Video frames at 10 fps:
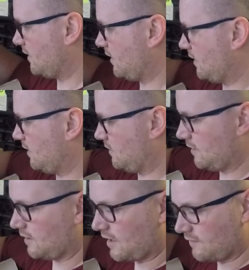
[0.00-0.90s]
and
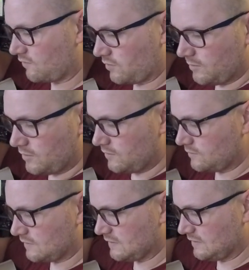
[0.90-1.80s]
they have the
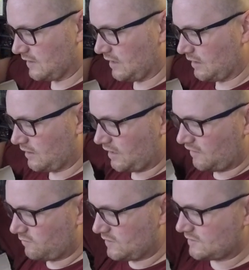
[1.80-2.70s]
remotes, and they
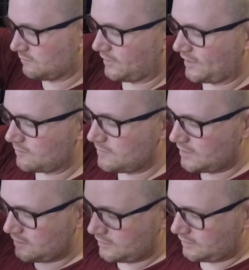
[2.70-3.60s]
gave me some blank
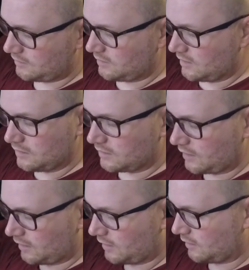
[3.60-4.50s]
media,
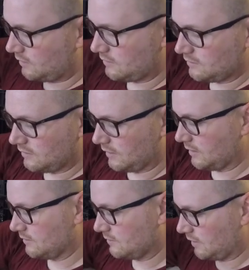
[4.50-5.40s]
and
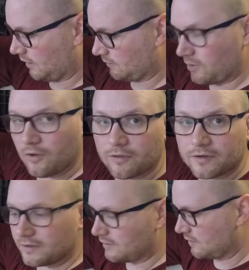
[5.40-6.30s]
um, all the